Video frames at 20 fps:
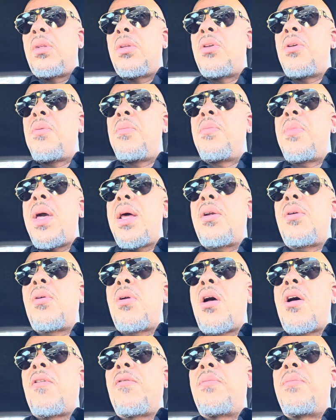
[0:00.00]
You're
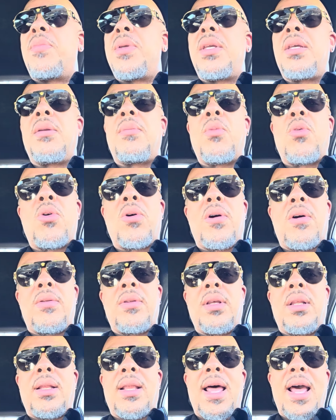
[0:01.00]
better off being more
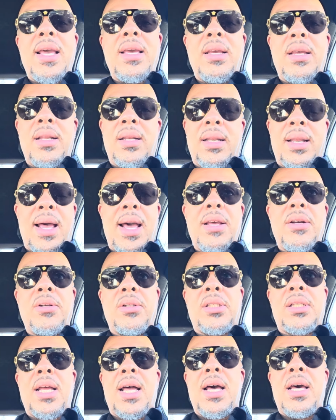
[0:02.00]
on the
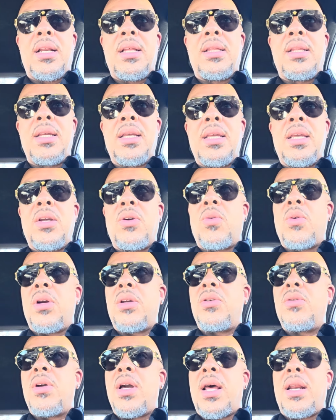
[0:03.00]
lighter side of the ink,
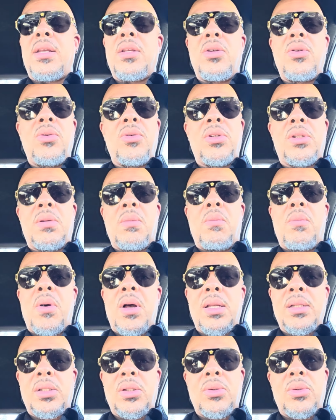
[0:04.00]
where you got to use some
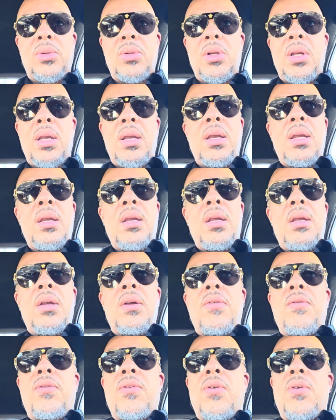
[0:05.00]
muscle
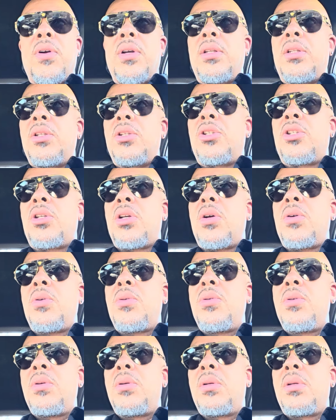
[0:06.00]
for it to
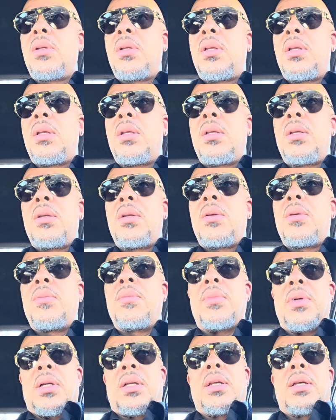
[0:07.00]
show,
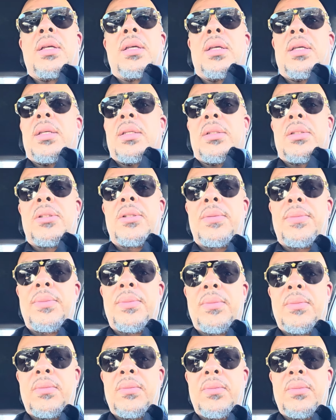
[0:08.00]
because
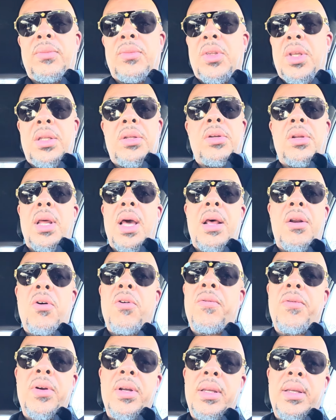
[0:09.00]
then you're not
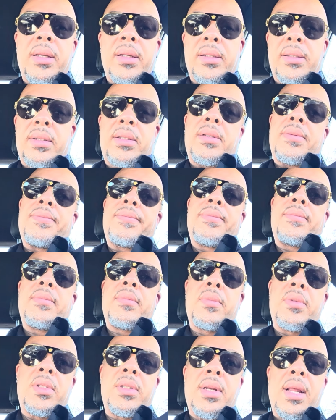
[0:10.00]
over inked,
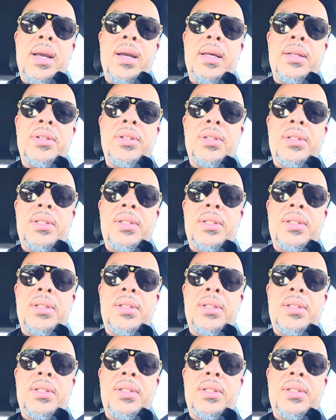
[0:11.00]
just like I